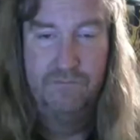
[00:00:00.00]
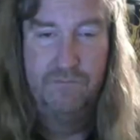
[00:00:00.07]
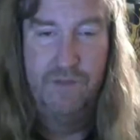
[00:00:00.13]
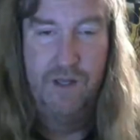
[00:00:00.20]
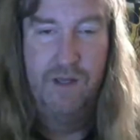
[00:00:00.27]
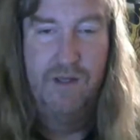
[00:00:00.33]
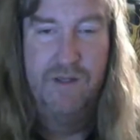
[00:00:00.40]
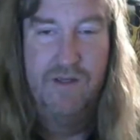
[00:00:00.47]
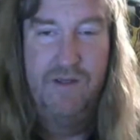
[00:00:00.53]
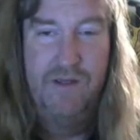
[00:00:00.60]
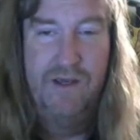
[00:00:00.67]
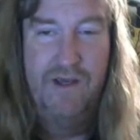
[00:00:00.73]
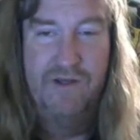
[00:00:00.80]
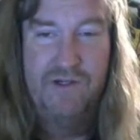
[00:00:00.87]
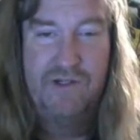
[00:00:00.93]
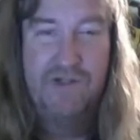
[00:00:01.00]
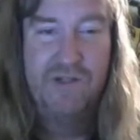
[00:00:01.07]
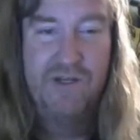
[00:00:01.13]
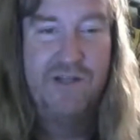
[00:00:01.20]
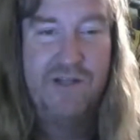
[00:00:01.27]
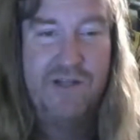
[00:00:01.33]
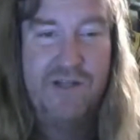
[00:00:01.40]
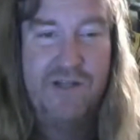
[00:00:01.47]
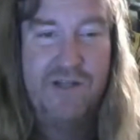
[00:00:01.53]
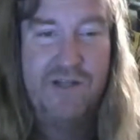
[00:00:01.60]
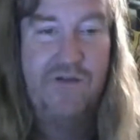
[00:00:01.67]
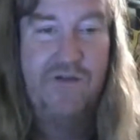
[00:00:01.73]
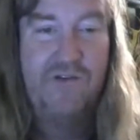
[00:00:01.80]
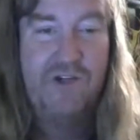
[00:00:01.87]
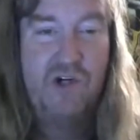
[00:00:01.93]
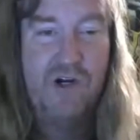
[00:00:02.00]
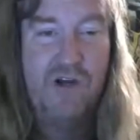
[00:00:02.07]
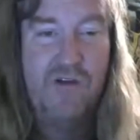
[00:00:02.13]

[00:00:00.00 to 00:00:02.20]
Yes, that's worthy of a triumph.